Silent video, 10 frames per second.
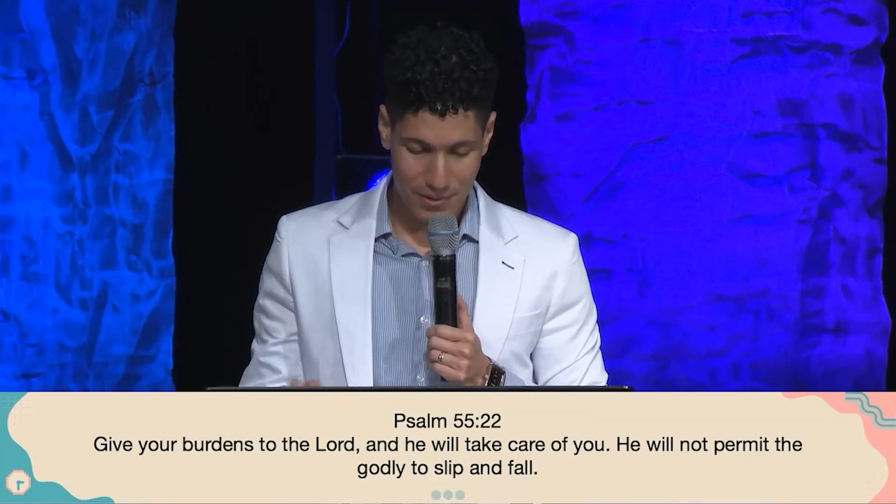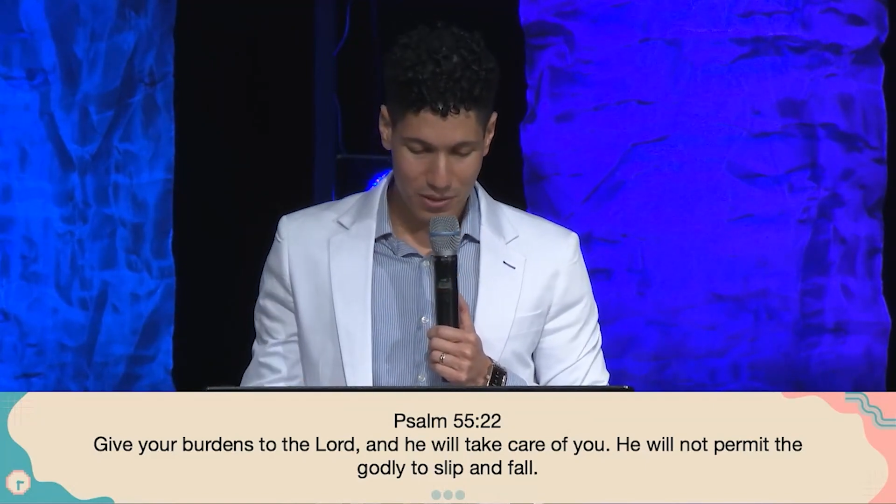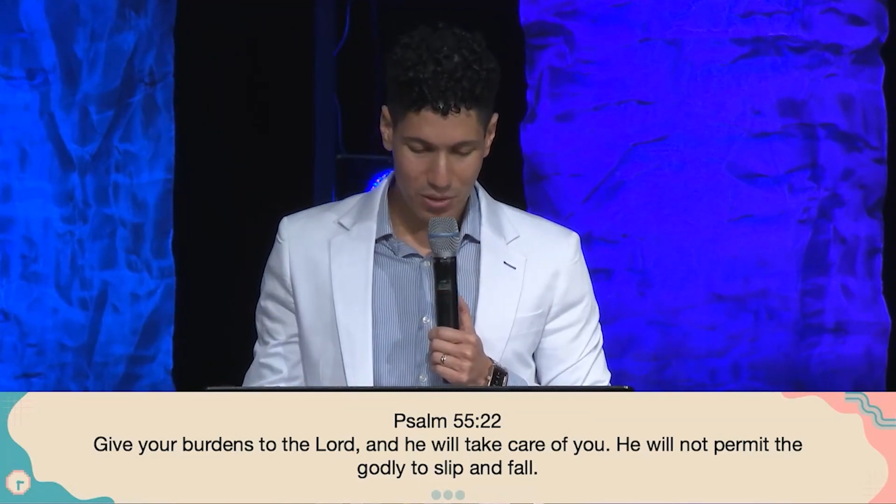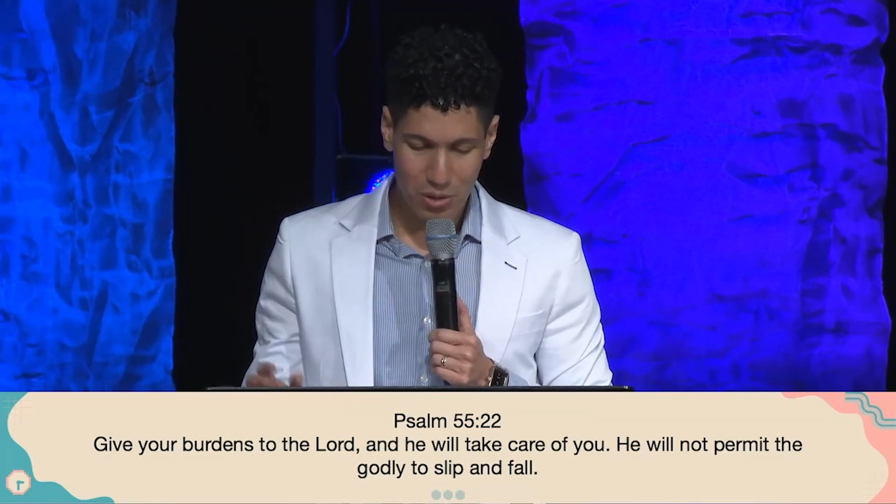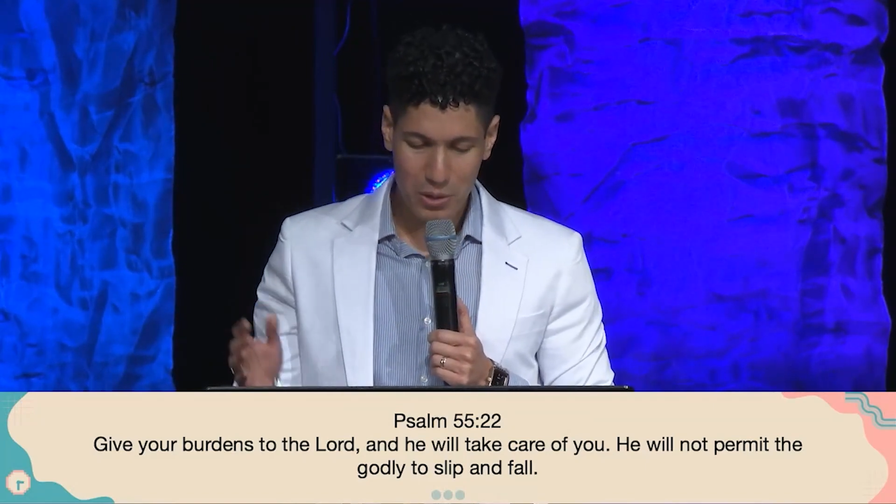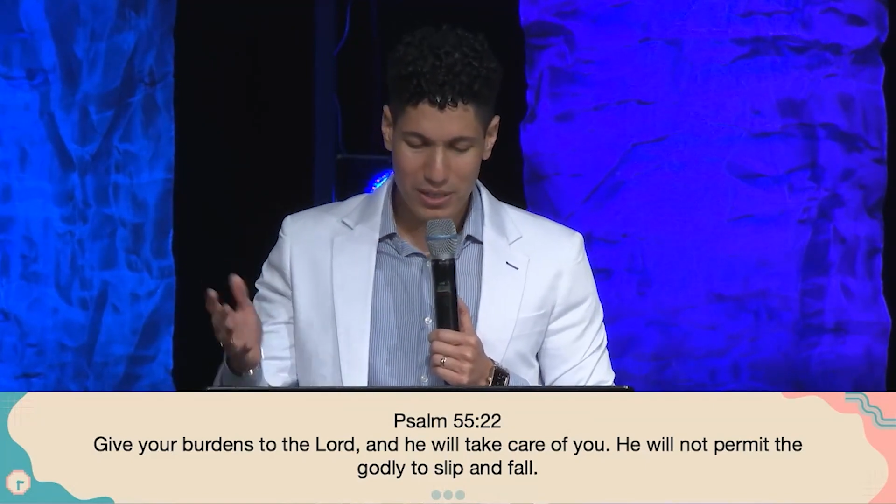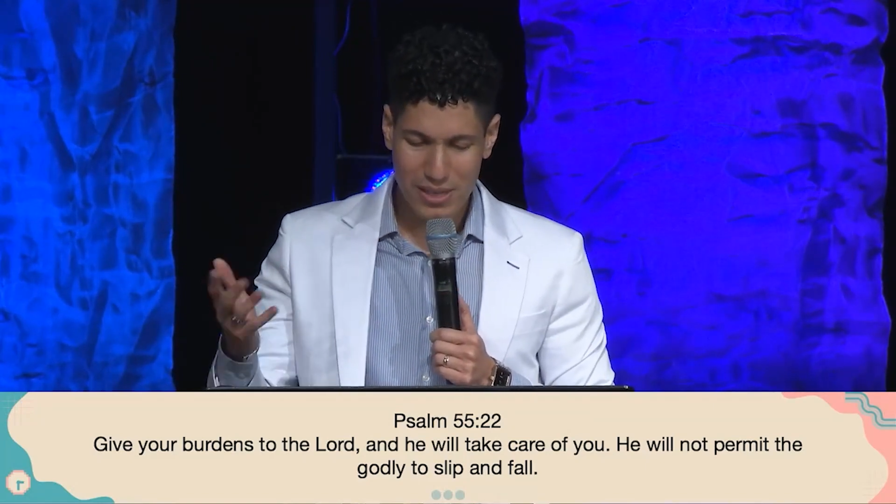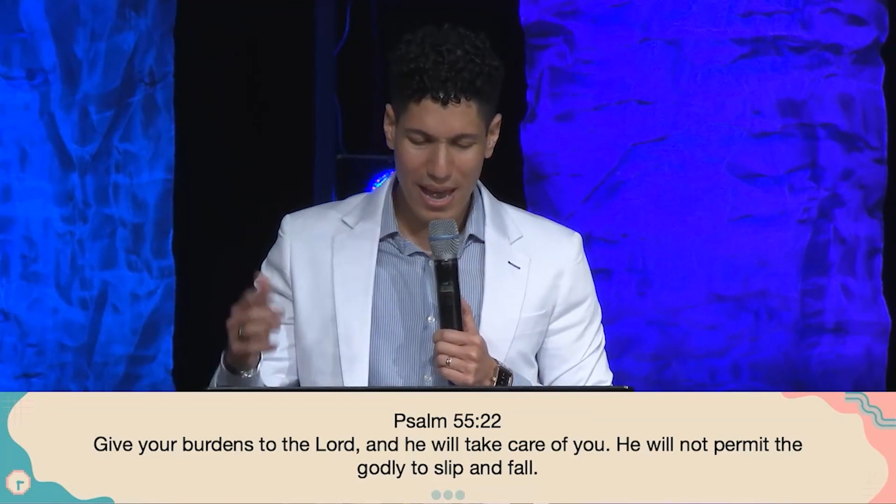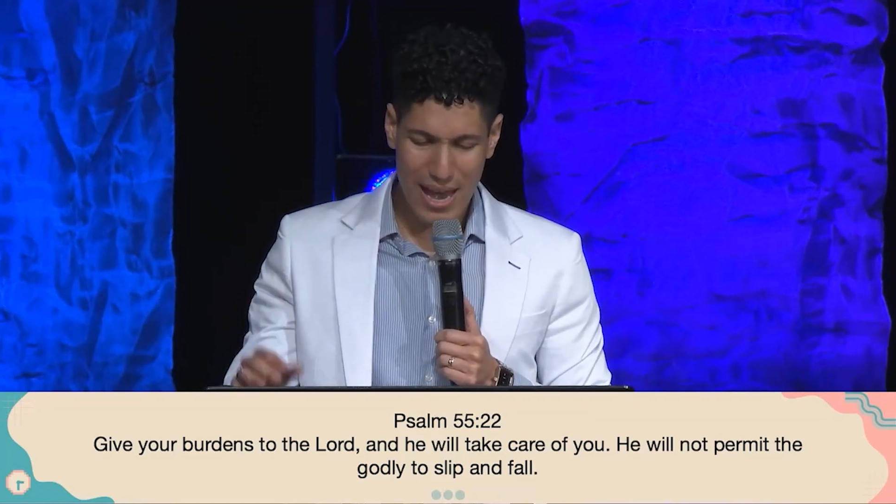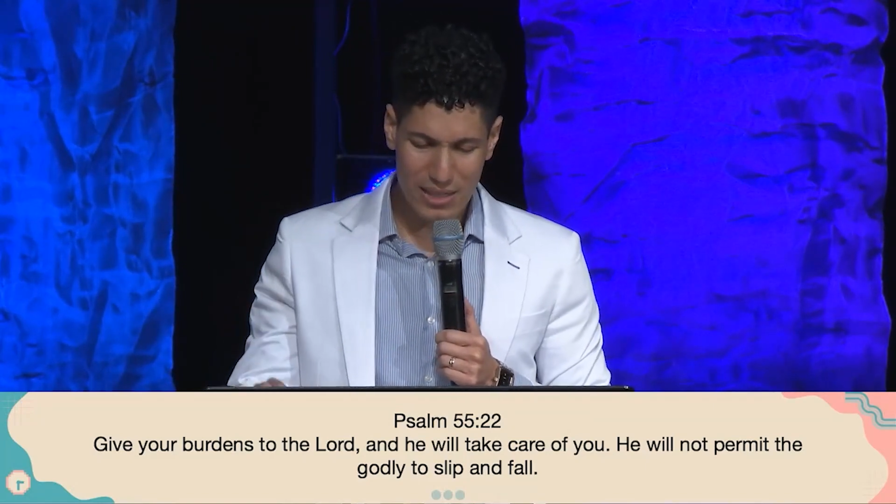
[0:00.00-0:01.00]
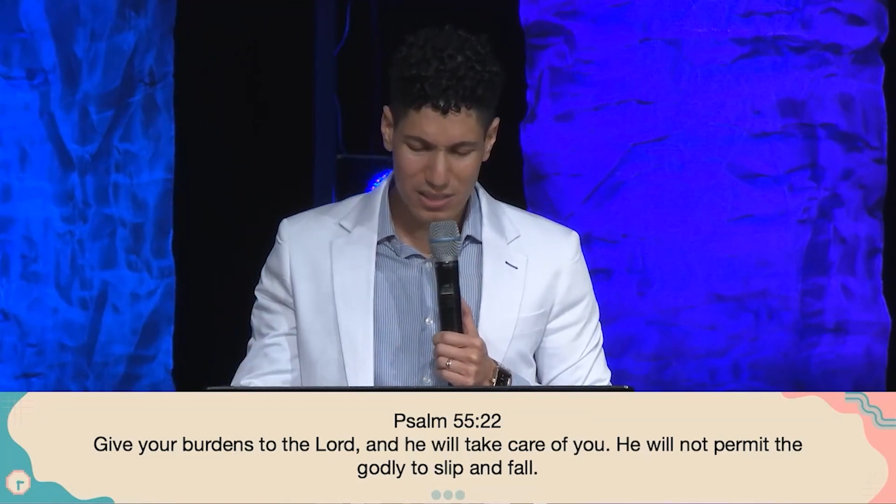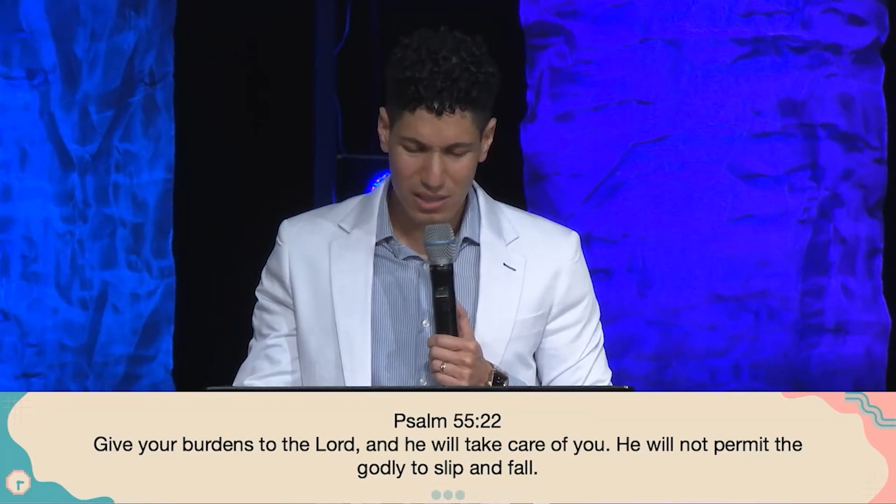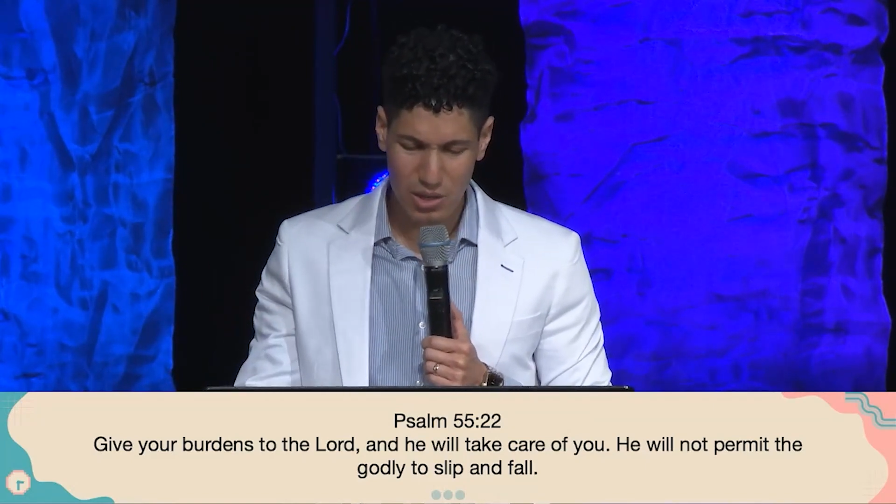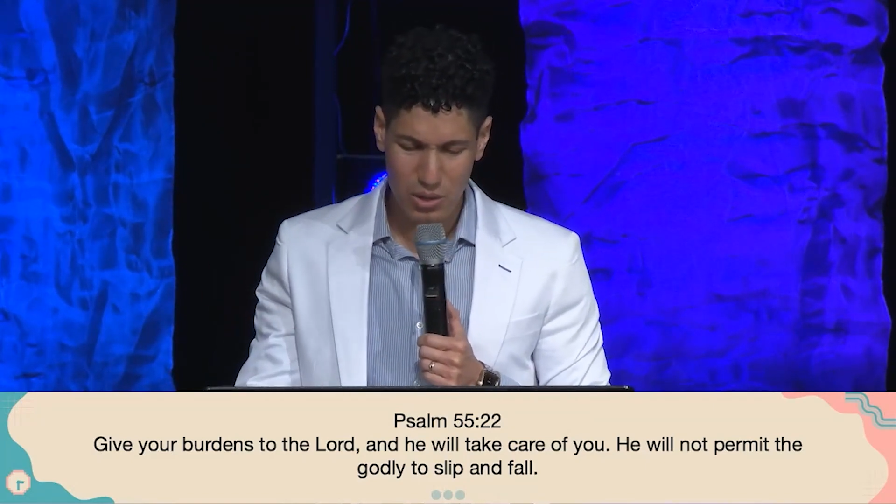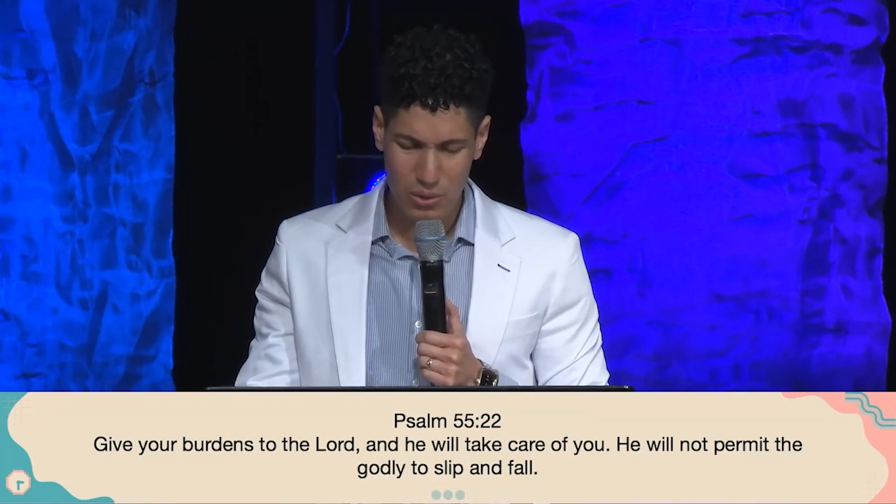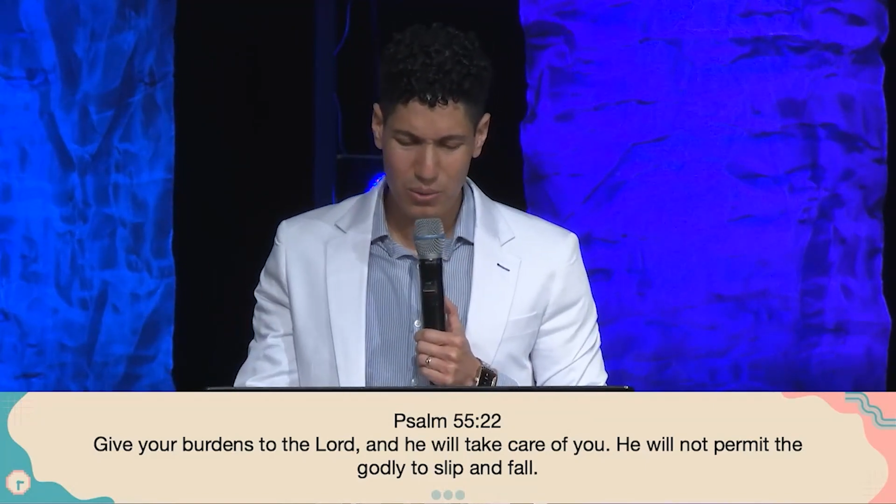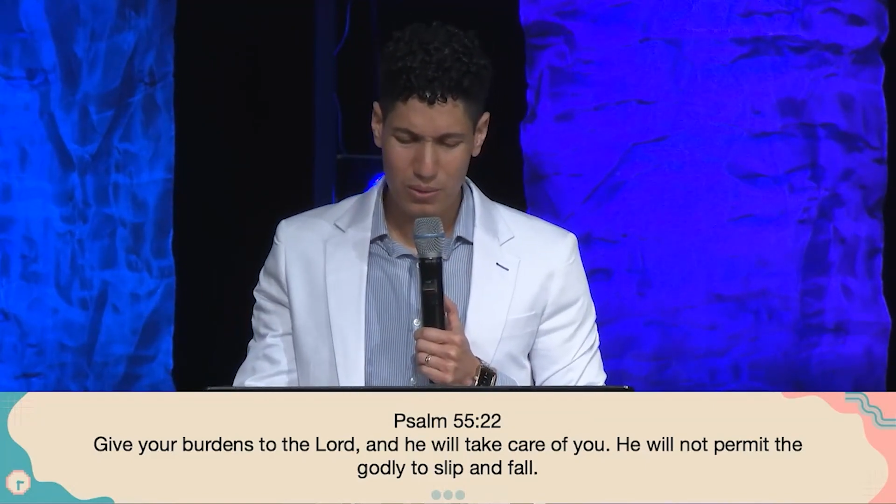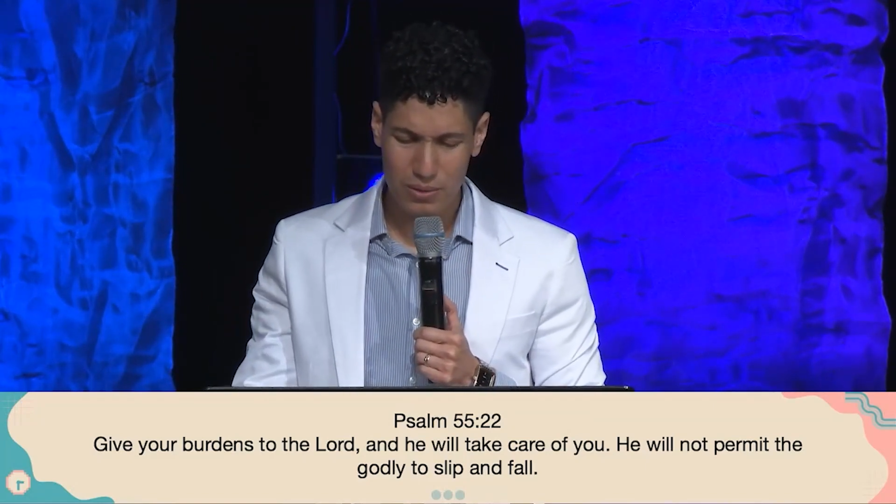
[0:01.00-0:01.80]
The Lord is asking you